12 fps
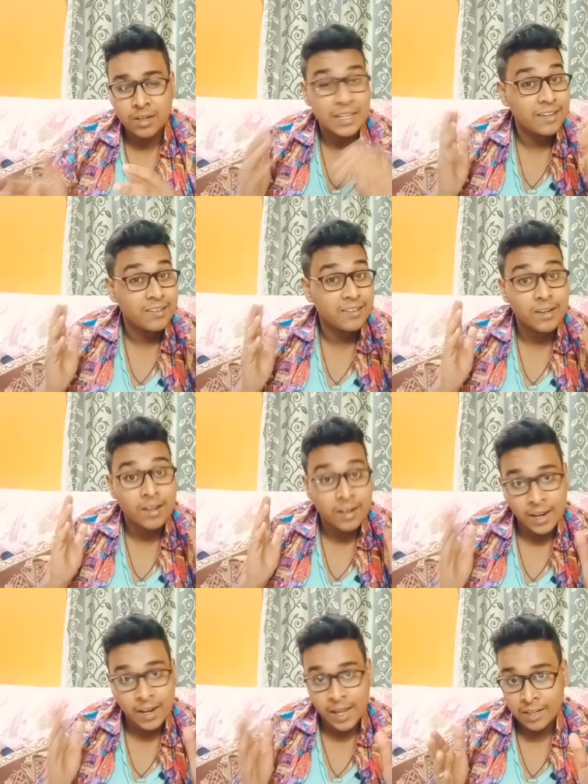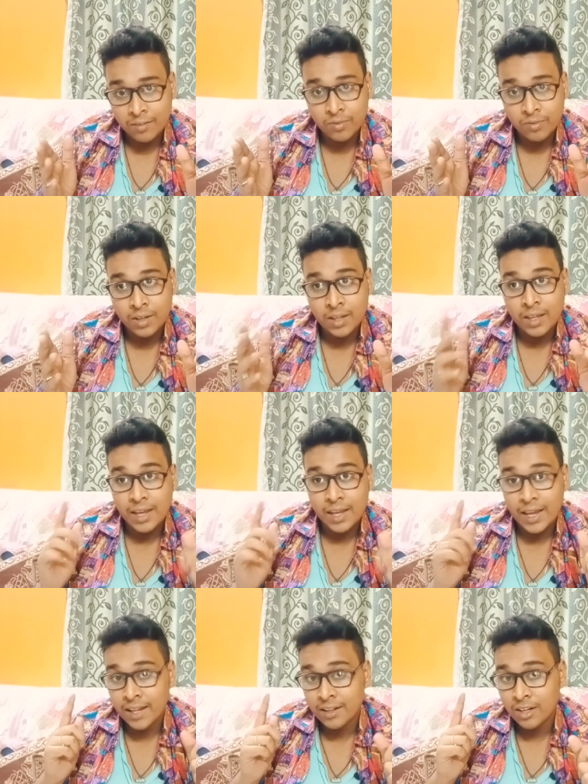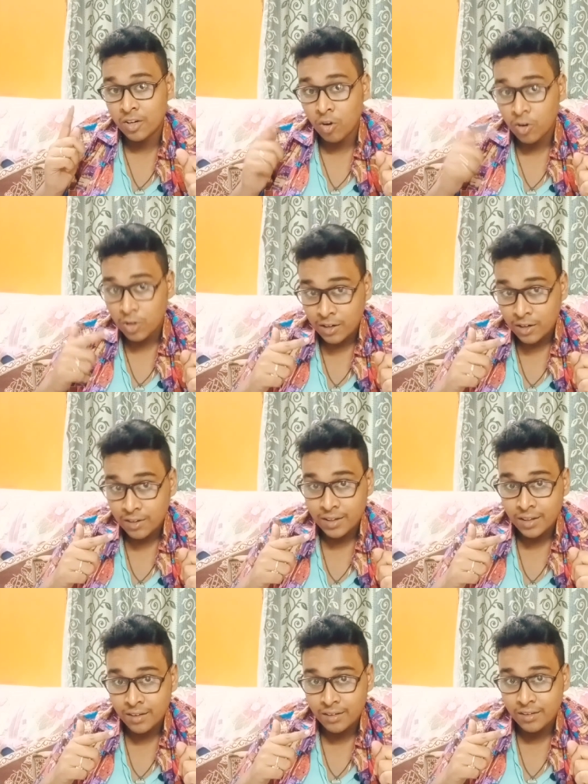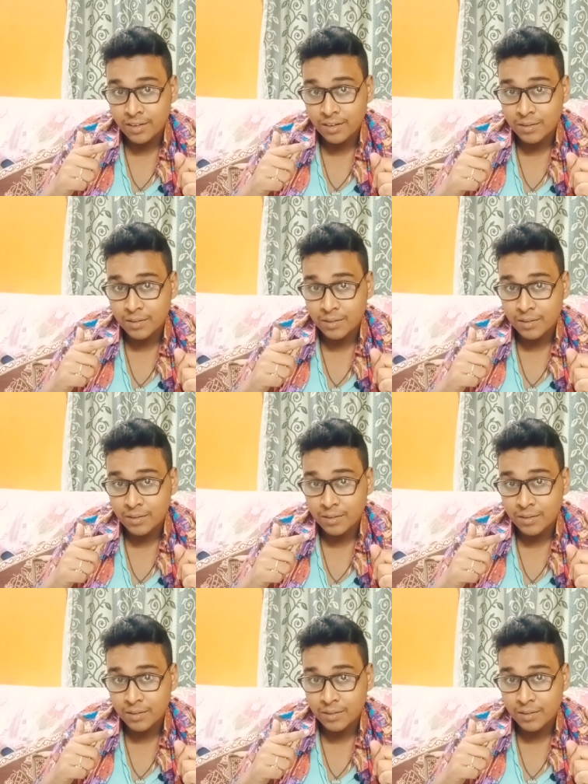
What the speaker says: He's alive, and the doctor says